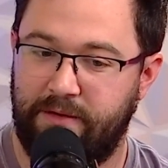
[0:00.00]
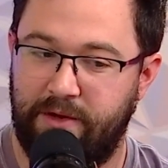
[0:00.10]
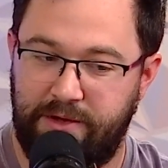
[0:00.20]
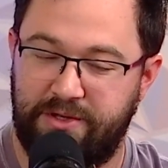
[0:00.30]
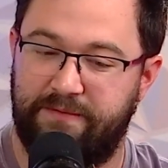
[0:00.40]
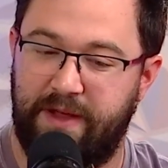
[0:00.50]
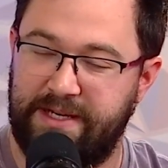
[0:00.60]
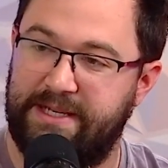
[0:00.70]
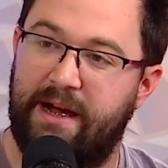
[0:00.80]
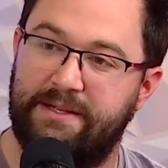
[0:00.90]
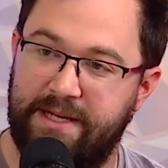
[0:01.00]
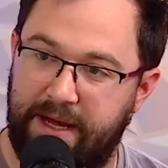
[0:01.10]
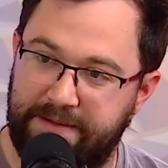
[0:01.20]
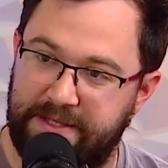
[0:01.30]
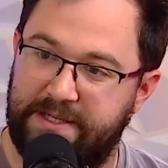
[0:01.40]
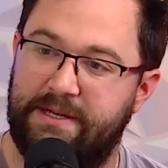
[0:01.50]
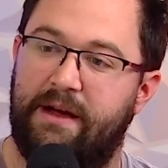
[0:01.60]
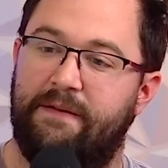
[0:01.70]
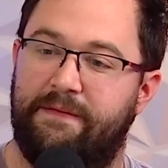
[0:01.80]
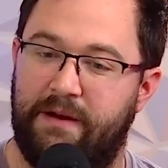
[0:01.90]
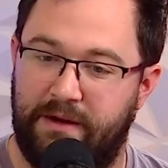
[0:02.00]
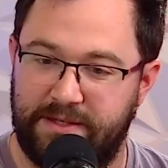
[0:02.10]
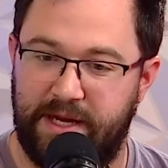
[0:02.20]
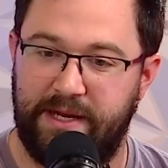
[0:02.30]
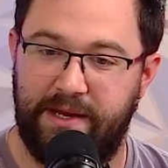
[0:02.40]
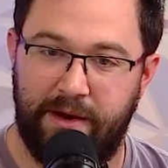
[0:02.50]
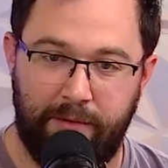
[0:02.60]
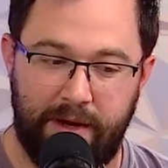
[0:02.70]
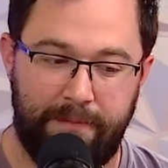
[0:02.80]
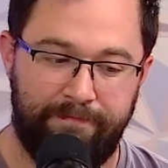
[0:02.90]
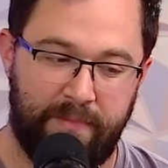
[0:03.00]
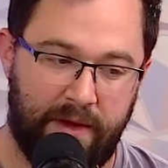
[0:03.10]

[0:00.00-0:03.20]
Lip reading: good use of like soundscapes and stuff, and I was like, you know what?